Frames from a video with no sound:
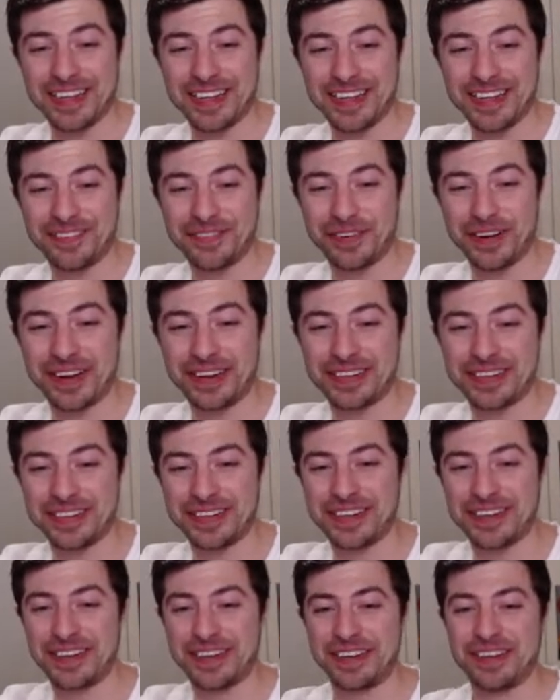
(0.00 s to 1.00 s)
if I'd
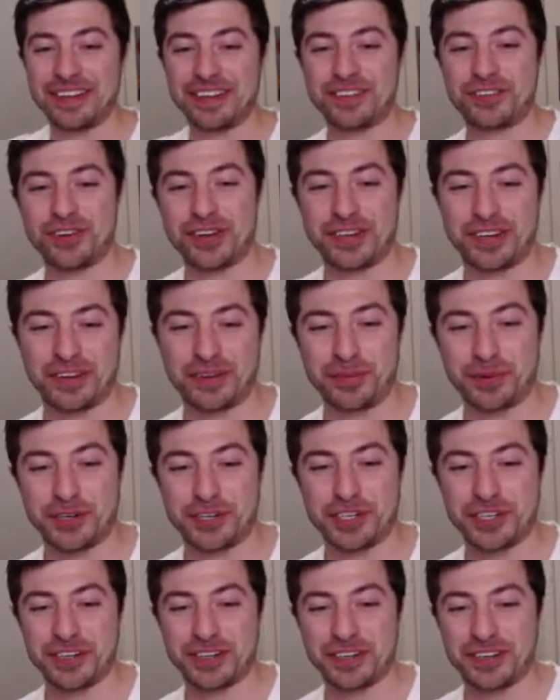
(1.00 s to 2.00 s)
tried to
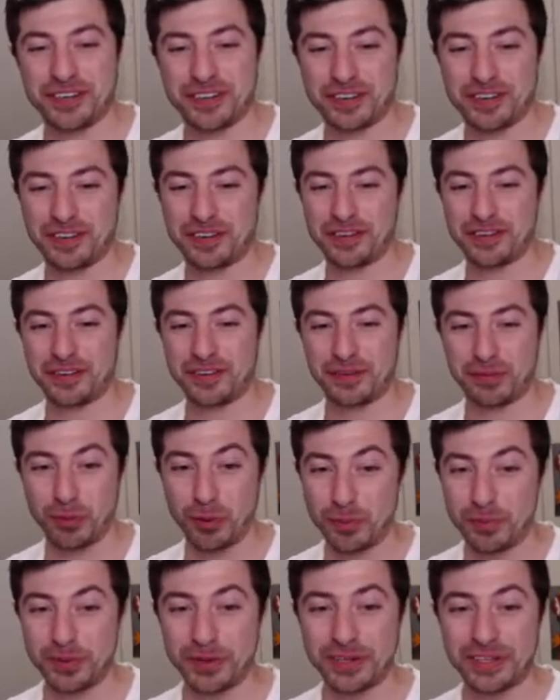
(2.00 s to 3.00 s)
switch in
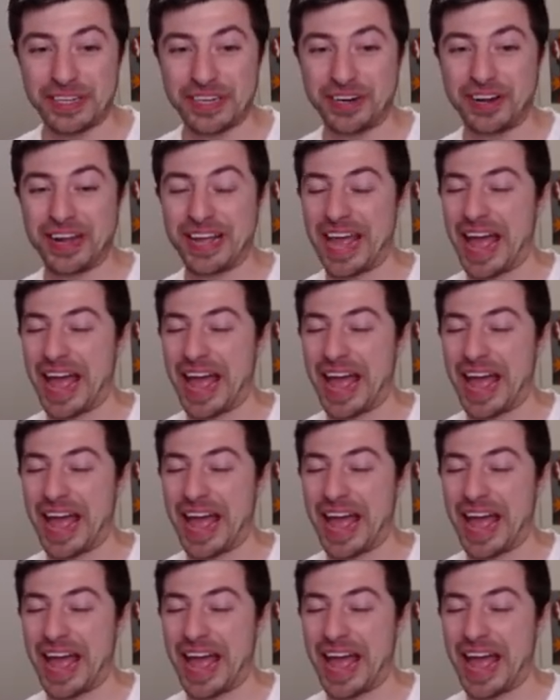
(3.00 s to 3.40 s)
Swampert, then I